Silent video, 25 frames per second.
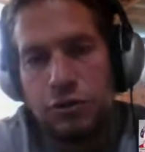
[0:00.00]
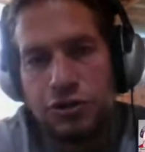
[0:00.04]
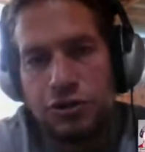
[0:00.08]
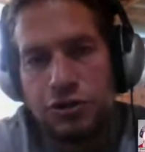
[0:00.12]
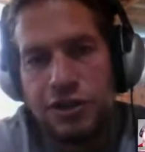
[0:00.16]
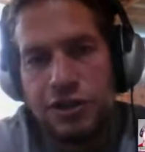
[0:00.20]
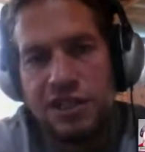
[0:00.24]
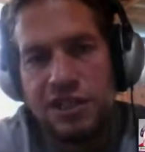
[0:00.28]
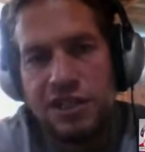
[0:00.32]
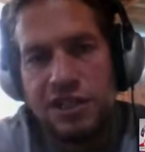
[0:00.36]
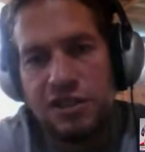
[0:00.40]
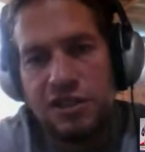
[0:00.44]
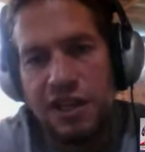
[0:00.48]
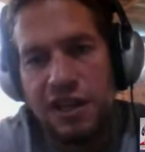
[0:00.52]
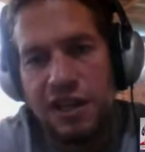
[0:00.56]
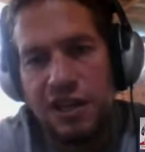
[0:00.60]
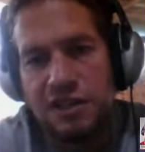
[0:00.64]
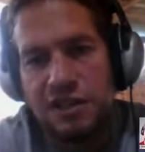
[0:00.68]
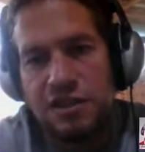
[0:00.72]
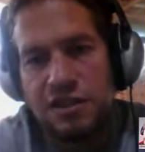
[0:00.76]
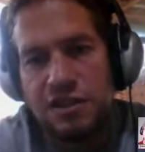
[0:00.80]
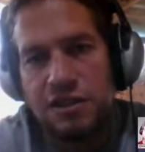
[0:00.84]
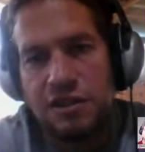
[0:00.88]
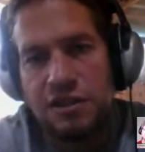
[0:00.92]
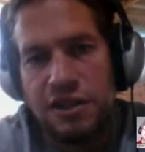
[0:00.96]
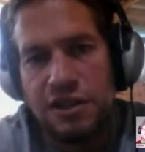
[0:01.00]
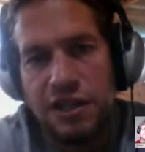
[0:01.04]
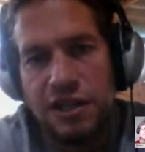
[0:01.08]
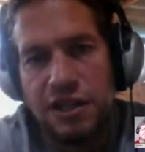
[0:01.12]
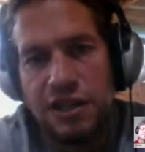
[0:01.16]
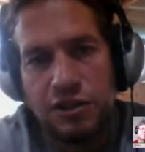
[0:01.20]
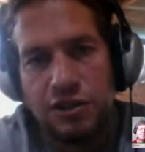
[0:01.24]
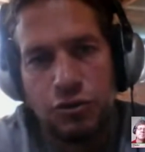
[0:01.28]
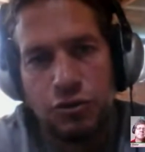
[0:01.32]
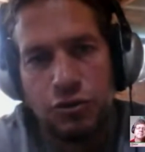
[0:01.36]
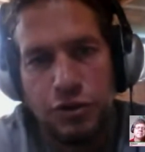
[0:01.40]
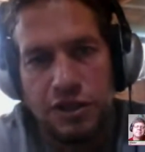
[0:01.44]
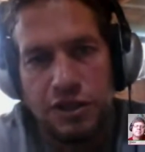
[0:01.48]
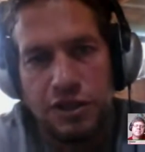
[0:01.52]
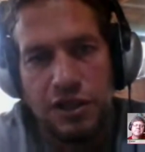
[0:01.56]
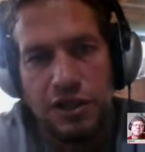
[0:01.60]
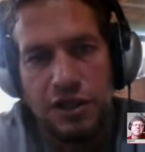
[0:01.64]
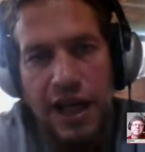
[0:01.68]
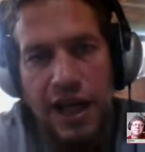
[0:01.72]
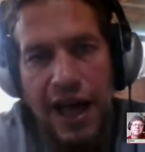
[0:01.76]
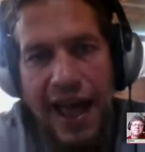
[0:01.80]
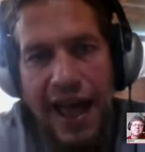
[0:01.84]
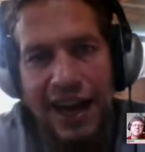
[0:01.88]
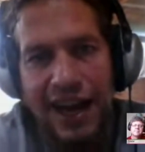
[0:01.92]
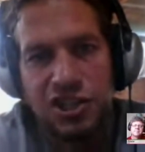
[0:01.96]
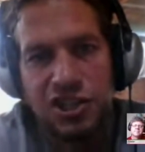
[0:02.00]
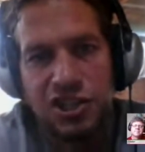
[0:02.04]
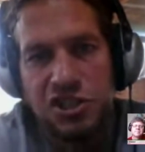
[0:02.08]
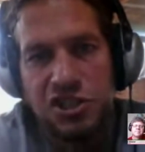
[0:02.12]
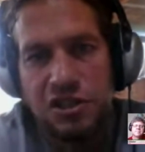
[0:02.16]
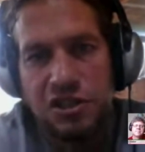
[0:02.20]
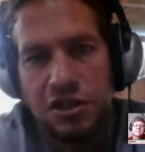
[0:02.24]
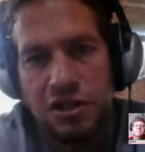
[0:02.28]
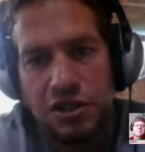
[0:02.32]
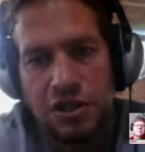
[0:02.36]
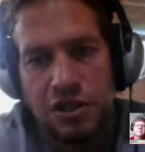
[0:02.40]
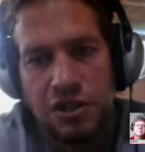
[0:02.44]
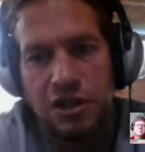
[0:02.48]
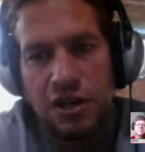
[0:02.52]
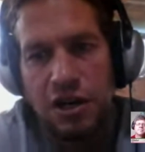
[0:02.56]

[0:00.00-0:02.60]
translate into real action.